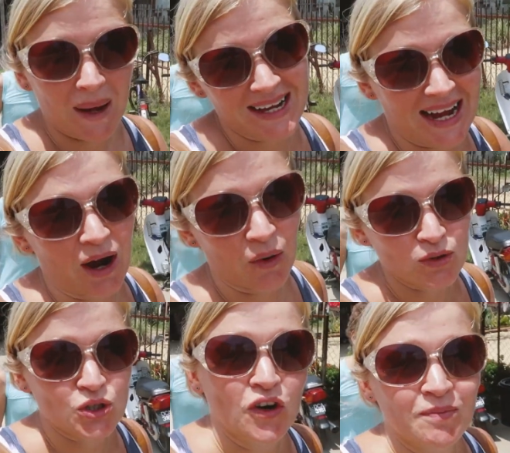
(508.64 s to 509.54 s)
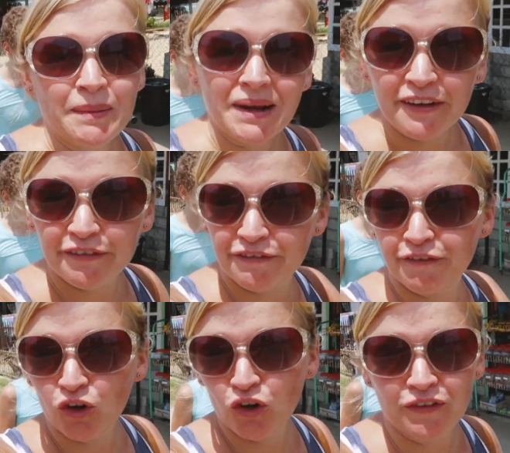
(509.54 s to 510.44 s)
back out for maybe like
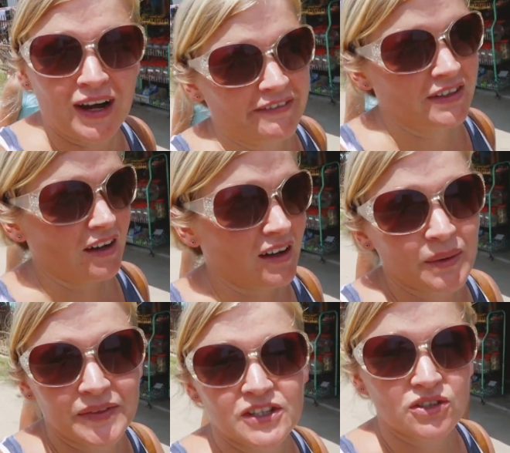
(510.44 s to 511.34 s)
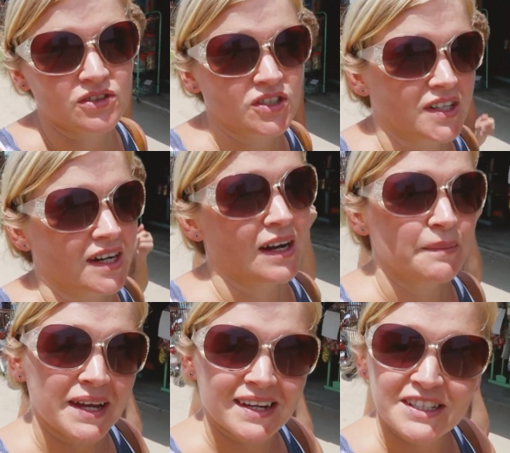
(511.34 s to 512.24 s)
4 or 5 o'clock when the sun's running a
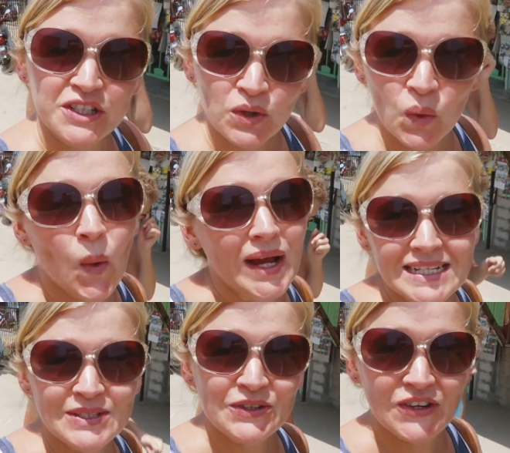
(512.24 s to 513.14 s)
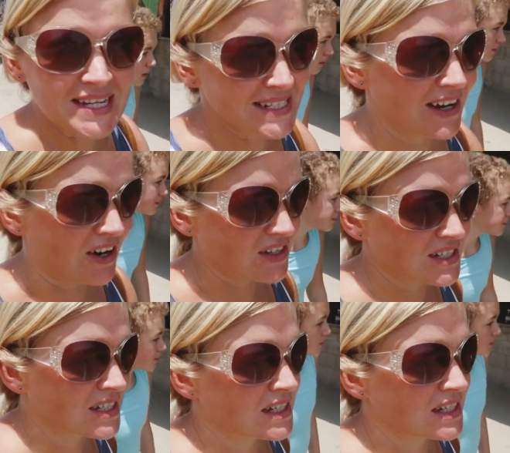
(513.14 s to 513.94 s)
little bit and it's not quite so crazy hot.